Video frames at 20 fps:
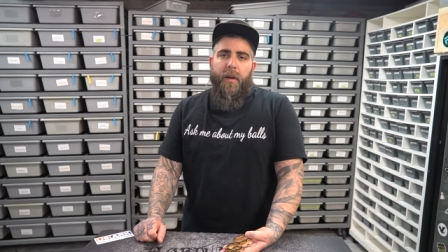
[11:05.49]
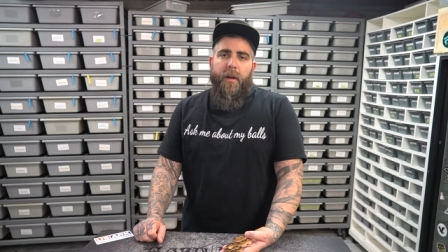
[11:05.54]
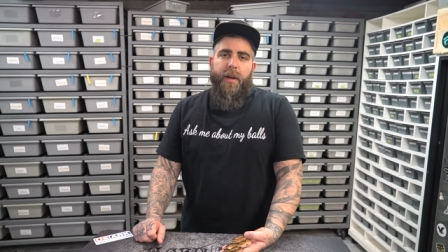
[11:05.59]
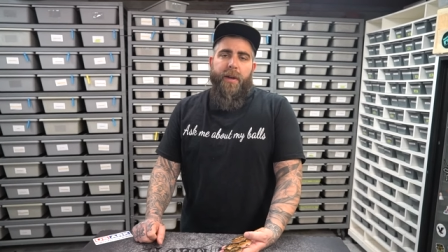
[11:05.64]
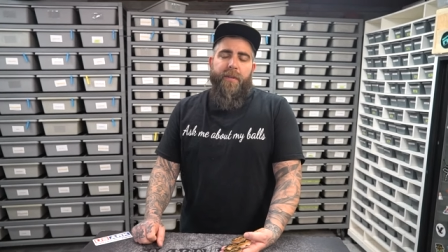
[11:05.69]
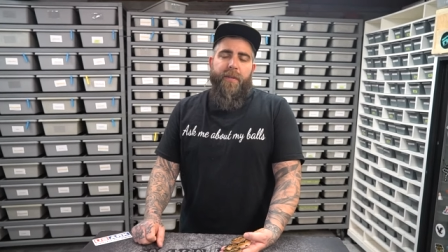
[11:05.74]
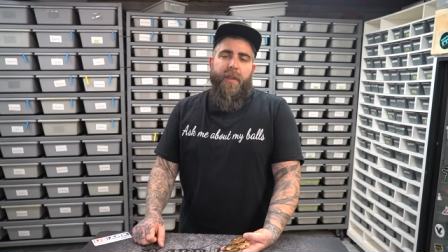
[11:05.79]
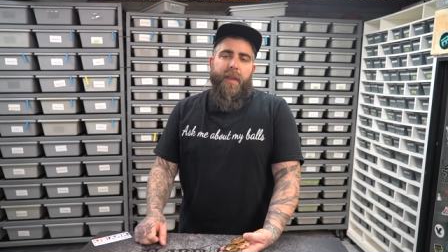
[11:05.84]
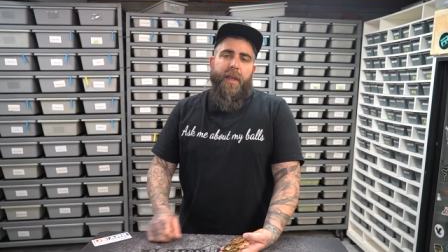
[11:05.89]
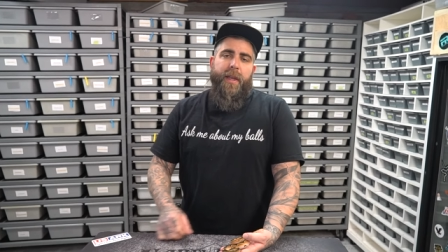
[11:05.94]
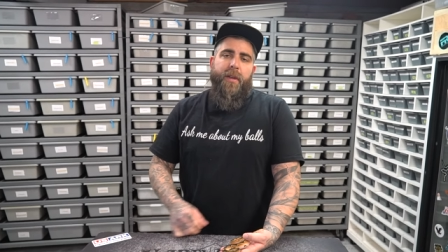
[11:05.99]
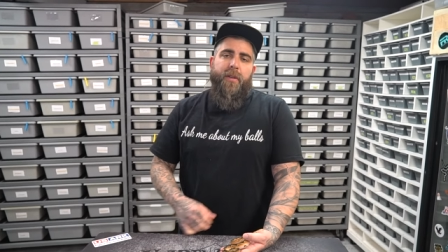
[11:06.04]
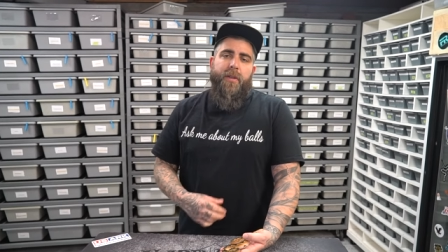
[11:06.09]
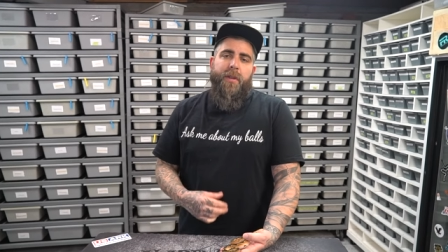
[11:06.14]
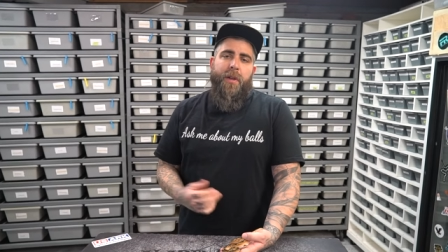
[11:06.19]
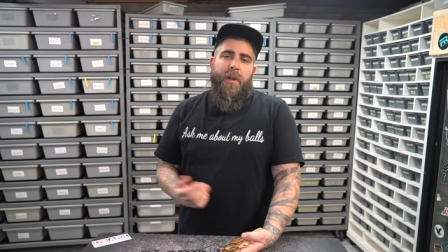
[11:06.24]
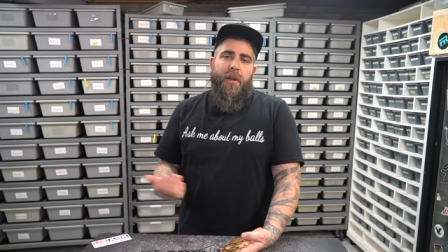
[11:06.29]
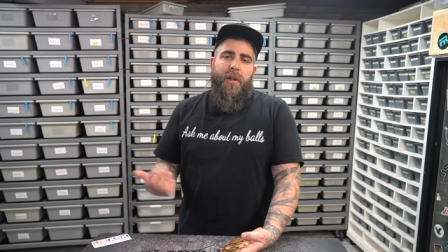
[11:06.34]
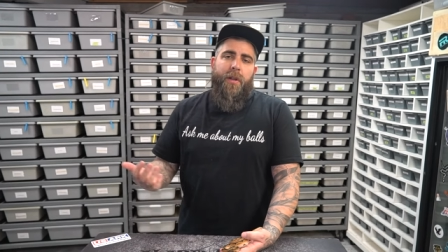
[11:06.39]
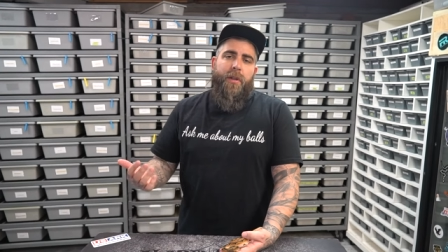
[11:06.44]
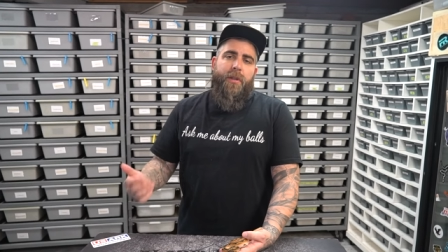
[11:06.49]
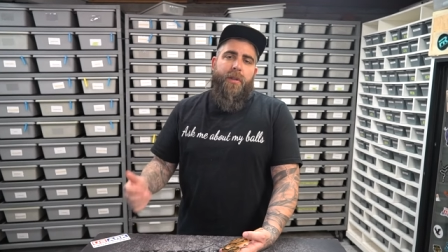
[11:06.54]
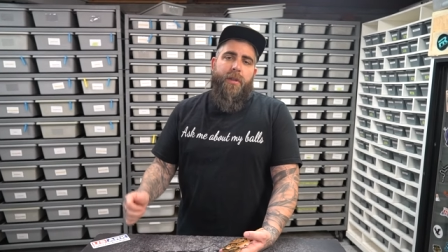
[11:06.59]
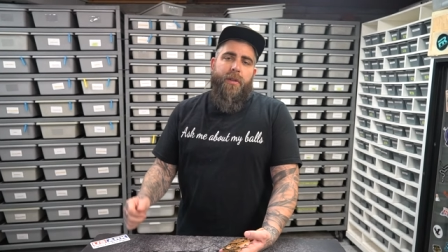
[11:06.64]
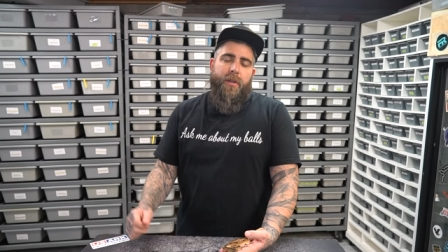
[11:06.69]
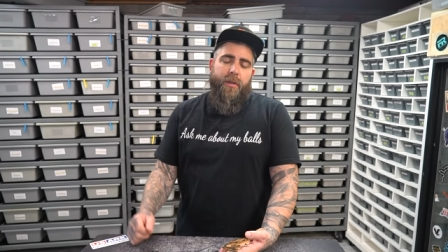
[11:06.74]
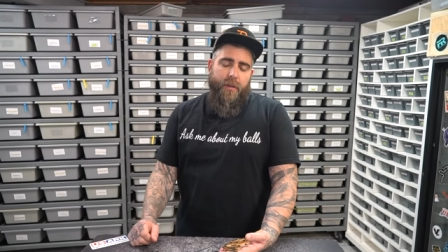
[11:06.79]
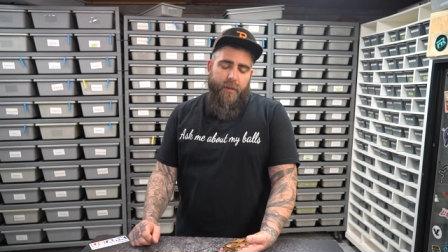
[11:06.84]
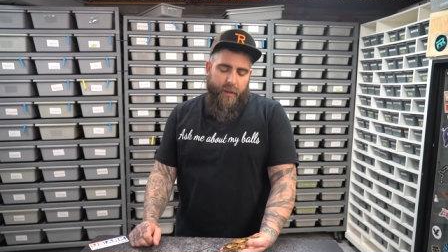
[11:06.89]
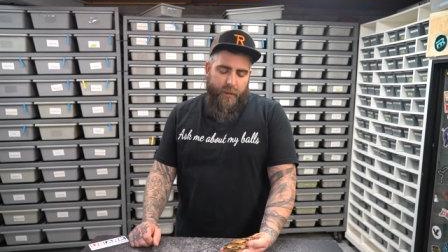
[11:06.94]
Everything else in the clutch
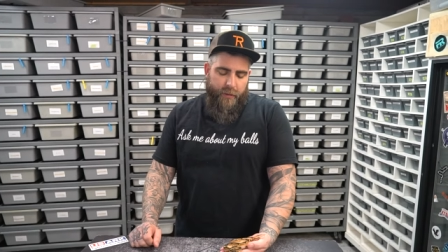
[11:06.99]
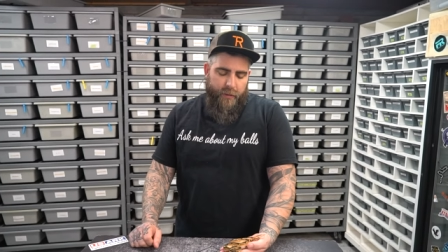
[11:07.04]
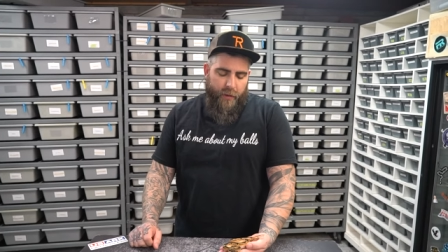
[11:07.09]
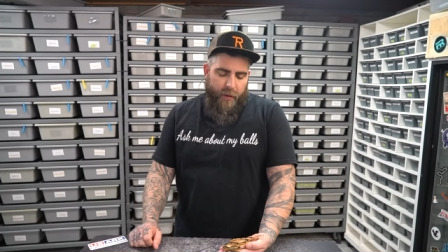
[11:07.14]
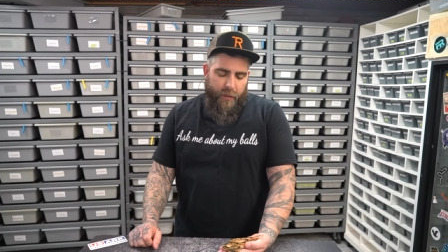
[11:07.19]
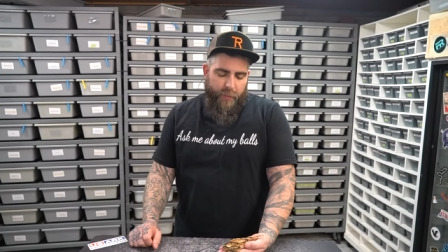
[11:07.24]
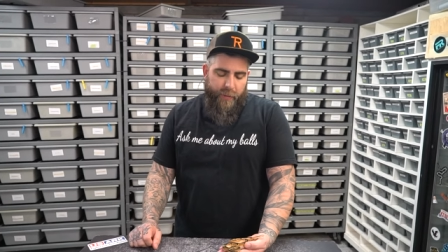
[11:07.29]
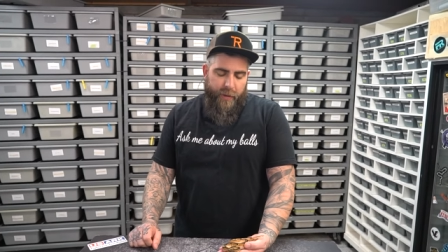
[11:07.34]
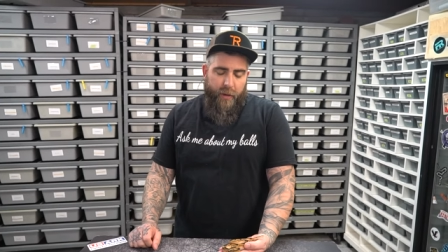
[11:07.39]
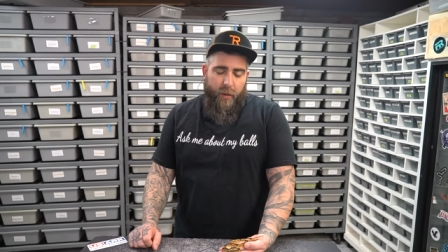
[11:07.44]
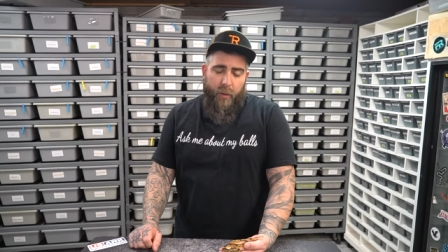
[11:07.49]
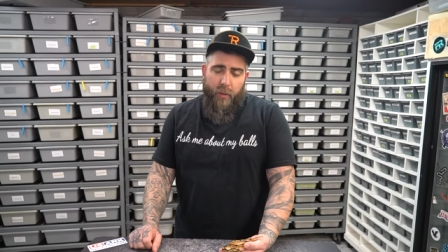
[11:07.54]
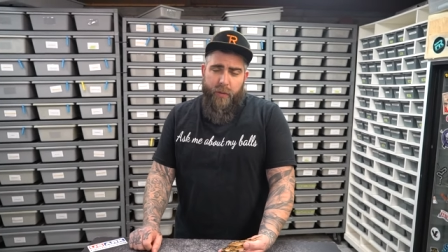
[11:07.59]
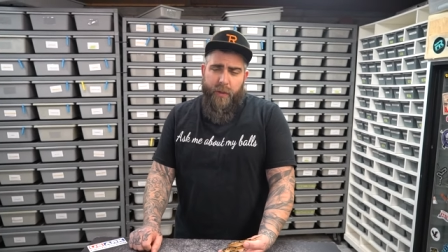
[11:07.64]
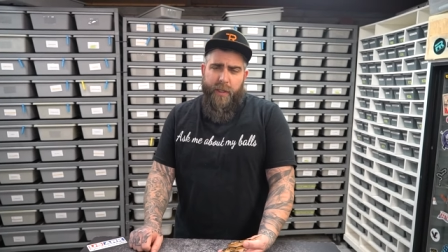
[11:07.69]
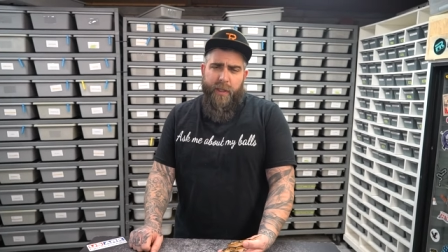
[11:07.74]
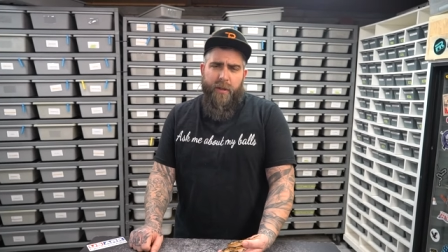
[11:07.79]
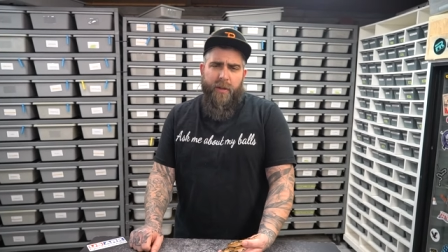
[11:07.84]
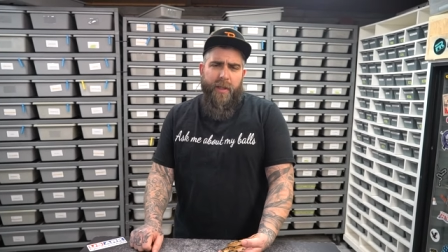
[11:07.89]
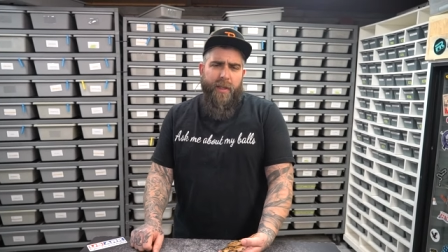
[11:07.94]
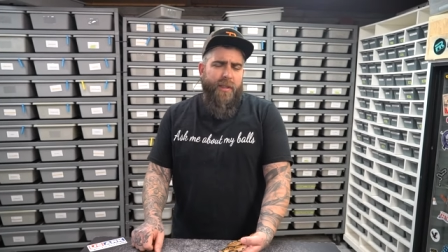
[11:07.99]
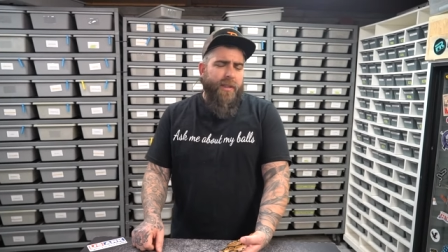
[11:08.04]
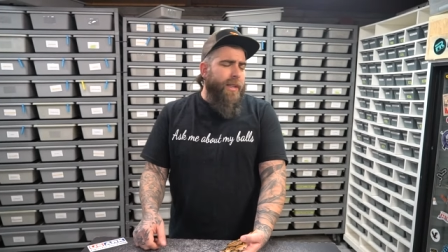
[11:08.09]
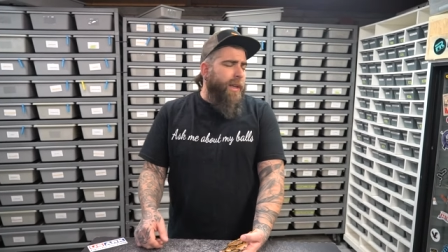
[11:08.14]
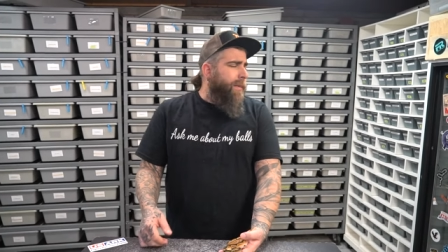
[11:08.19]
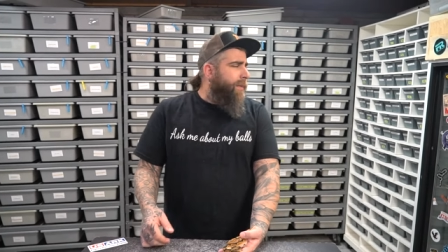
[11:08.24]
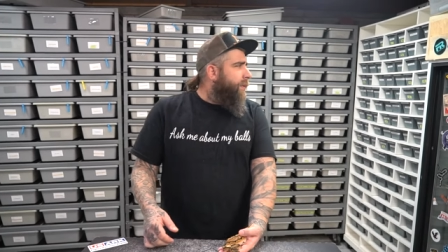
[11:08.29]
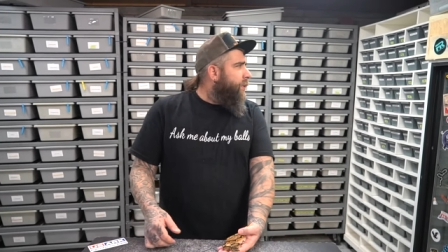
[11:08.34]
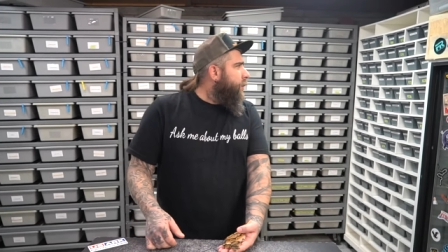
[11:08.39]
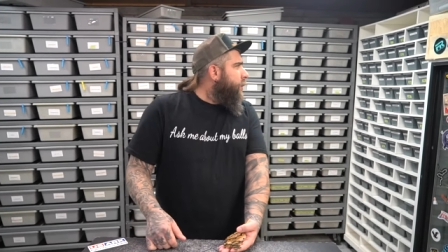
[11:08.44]
has already been wholesaled,
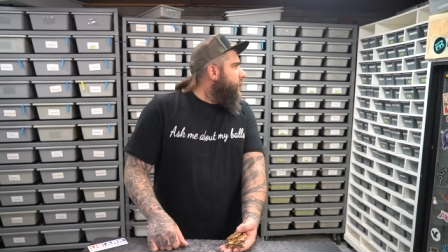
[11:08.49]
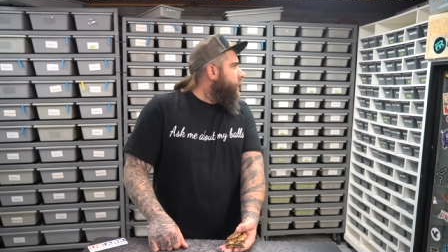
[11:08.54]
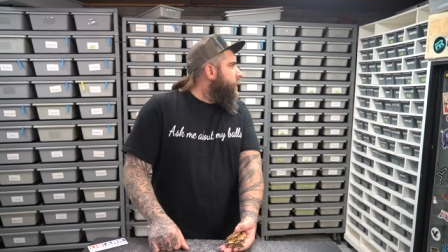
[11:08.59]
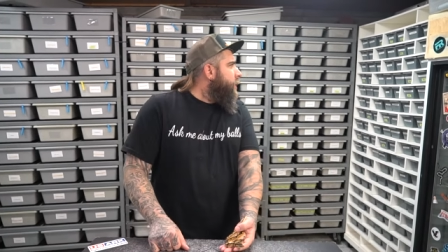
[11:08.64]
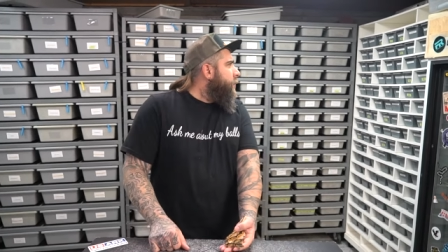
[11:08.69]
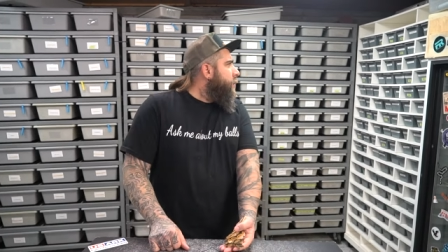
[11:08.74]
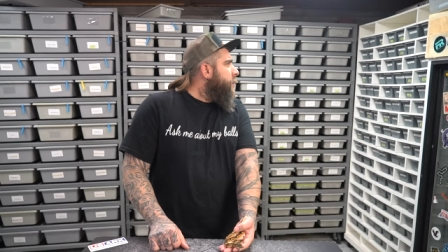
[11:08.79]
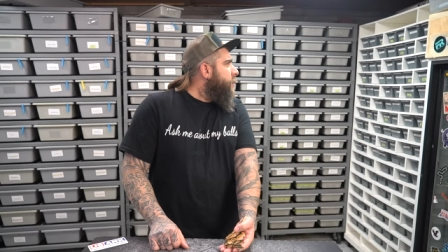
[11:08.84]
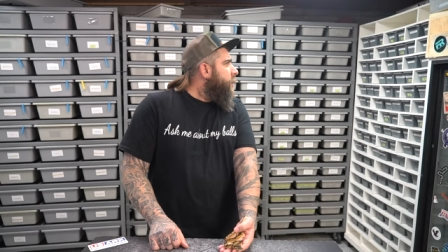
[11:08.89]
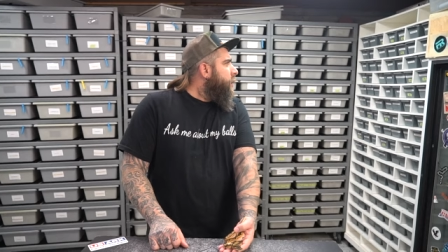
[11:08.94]
except for,